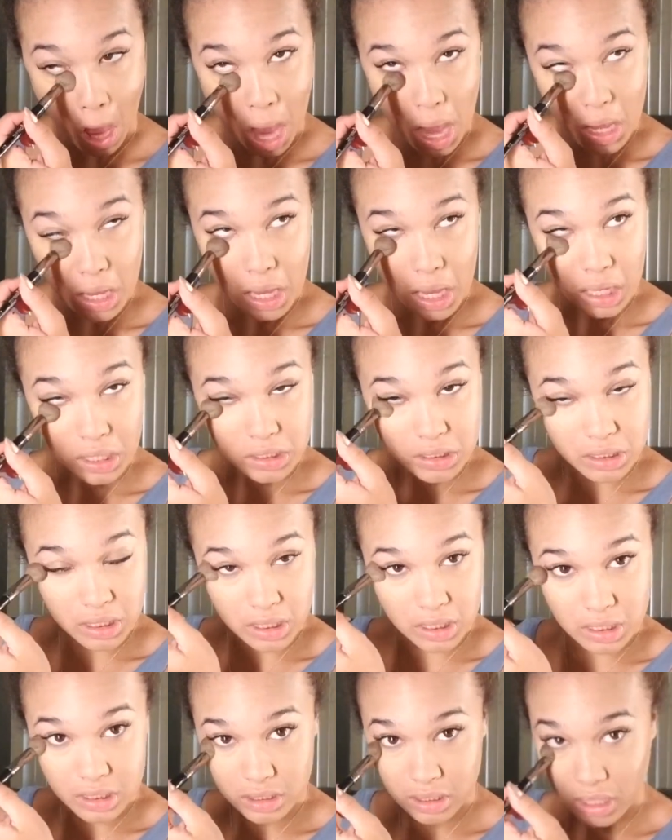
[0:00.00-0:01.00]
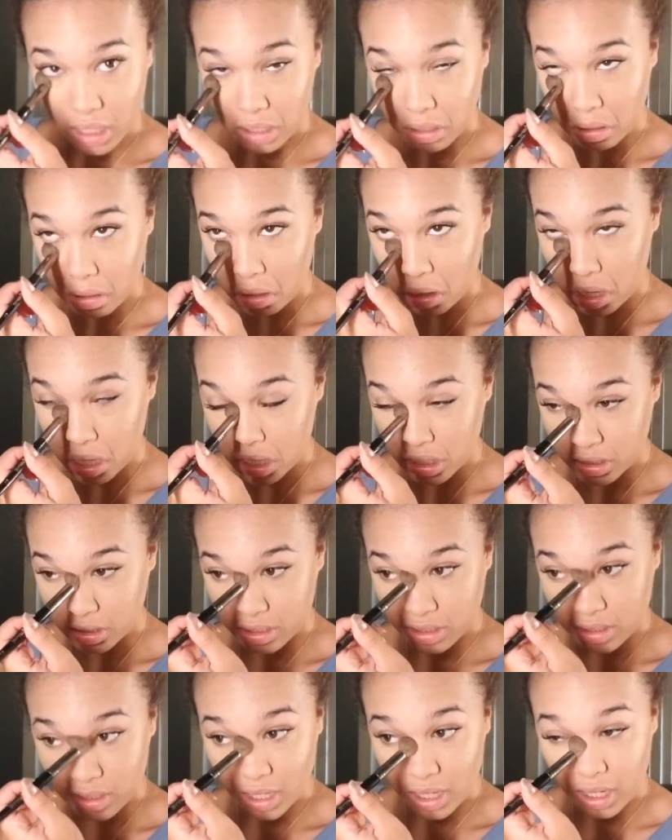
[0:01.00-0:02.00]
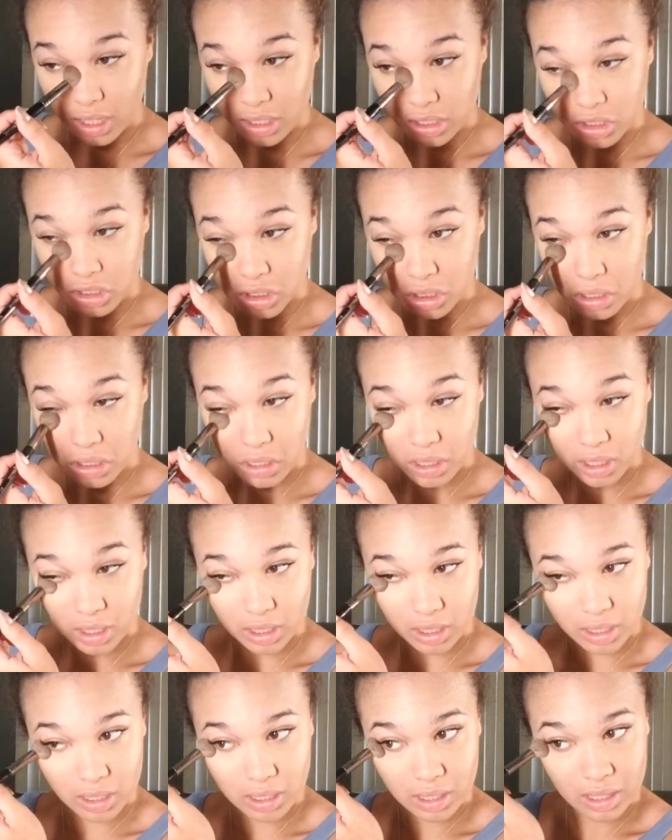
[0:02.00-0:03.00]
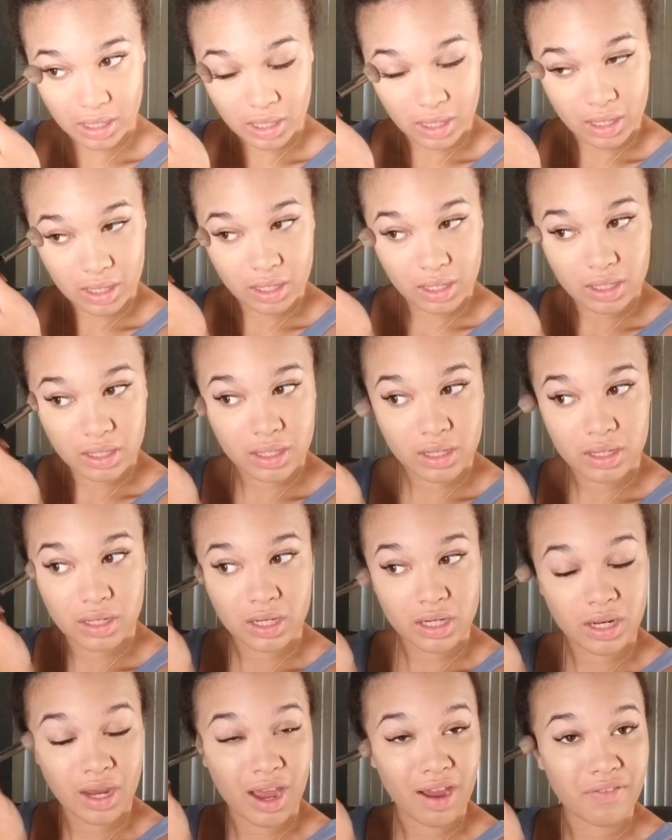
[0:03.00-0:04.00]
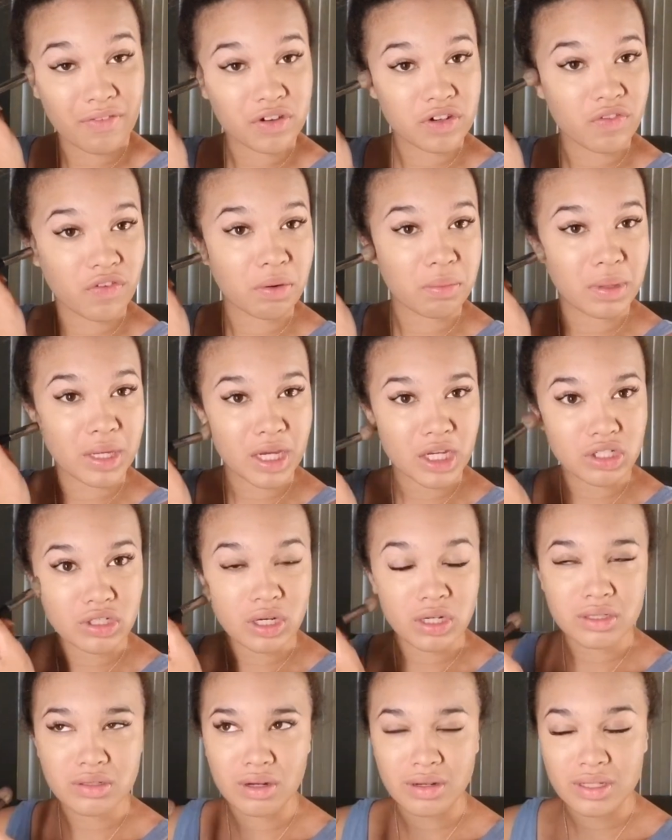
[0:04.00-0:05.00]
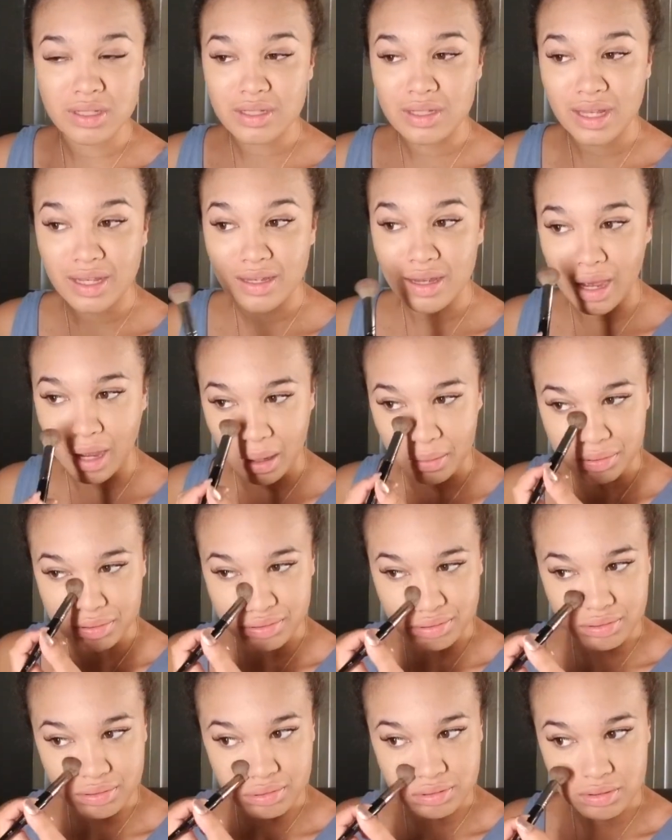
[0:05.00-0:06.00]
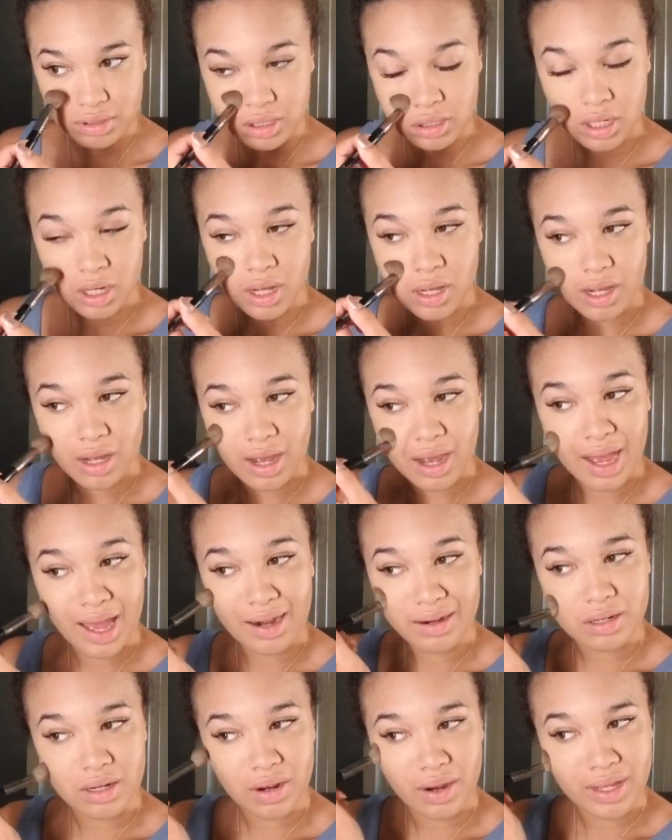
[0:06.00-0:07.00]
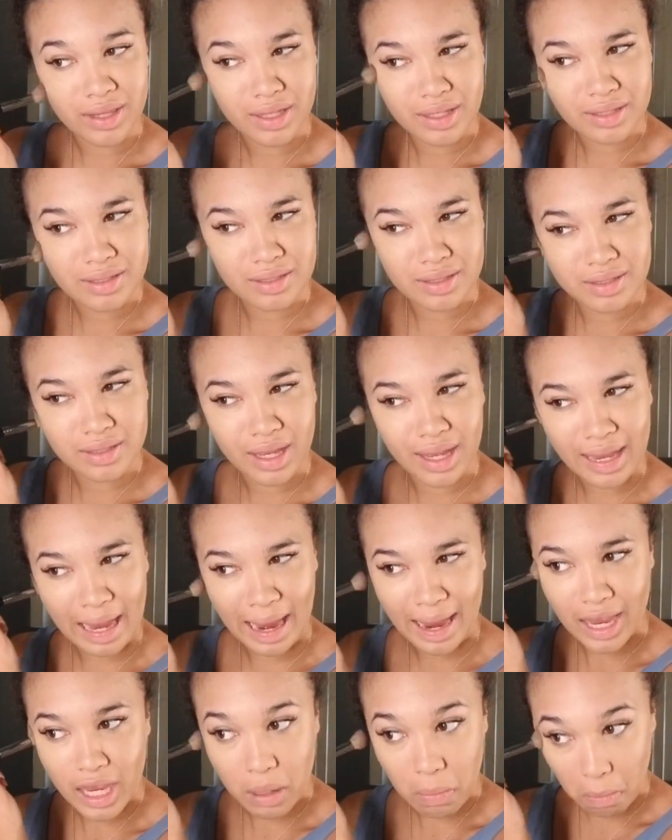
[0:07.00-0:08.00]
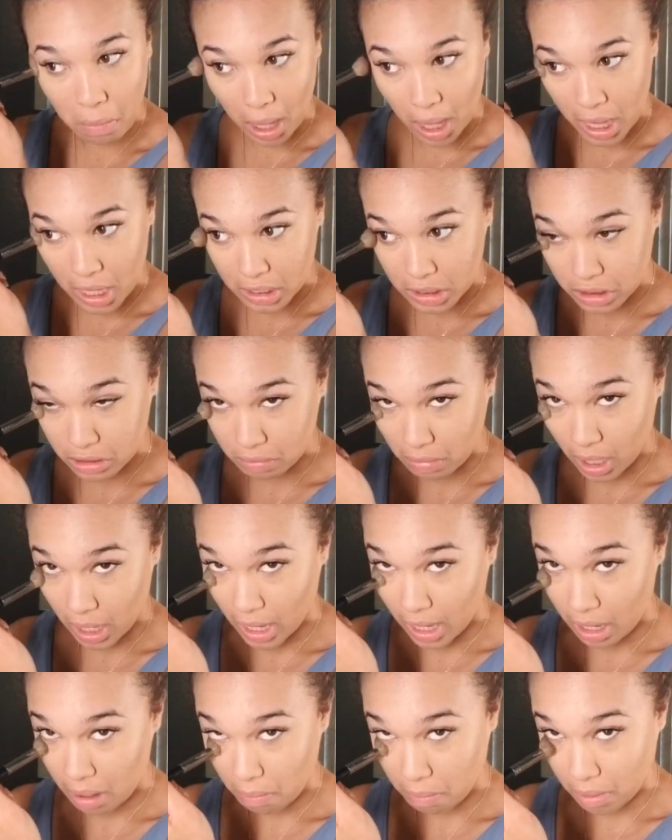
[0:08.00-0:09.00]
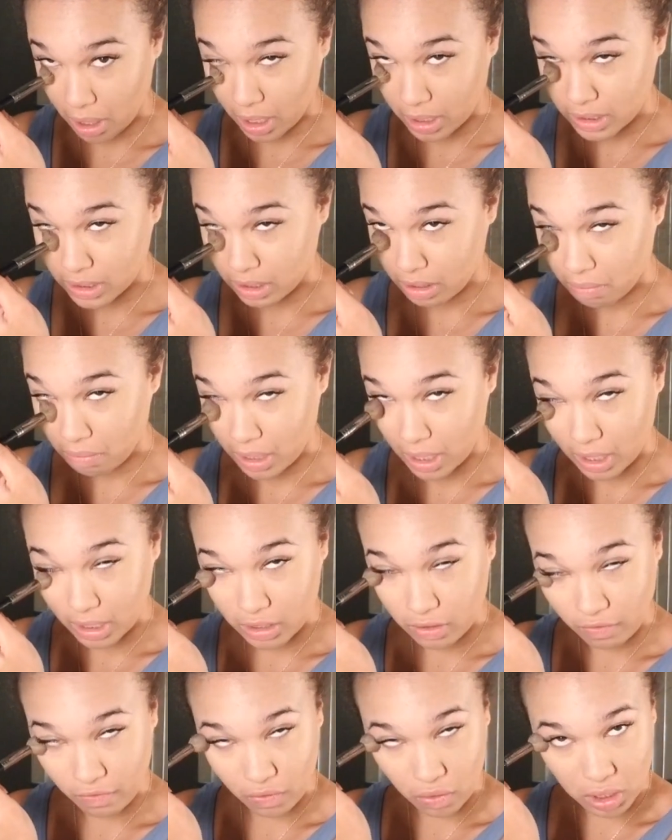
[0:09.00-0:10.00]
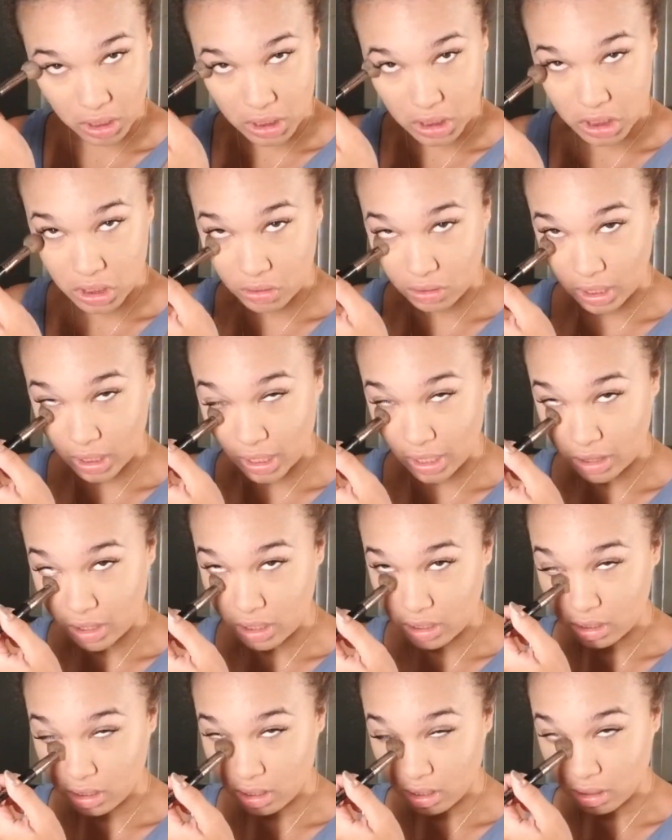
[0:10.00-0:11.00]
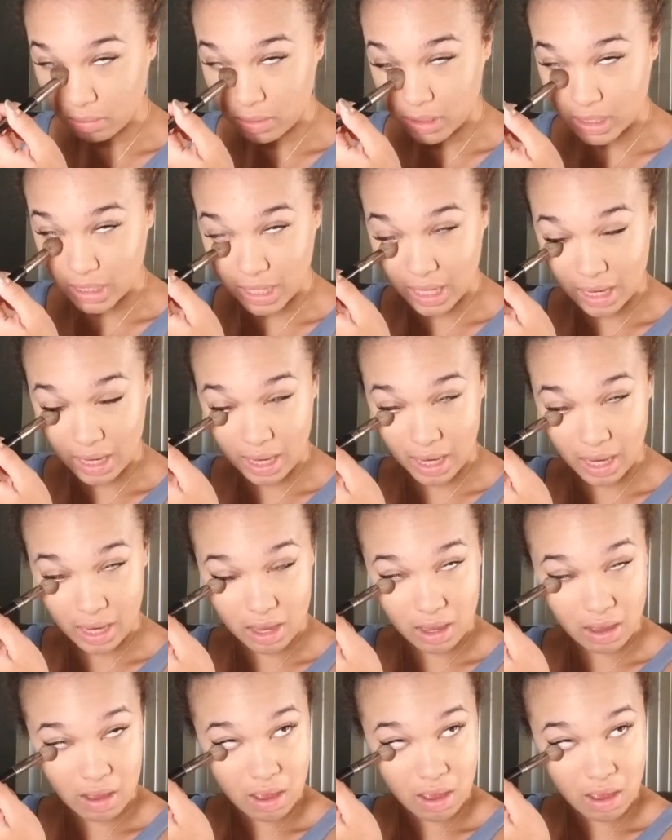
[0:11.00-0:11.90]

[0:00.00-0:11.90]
Yeah, see, this like is such good coverage for being a drugstore. This is like, I don't know, I think this is like $8, but $8 compared to 42. Like, I think the Urban Decay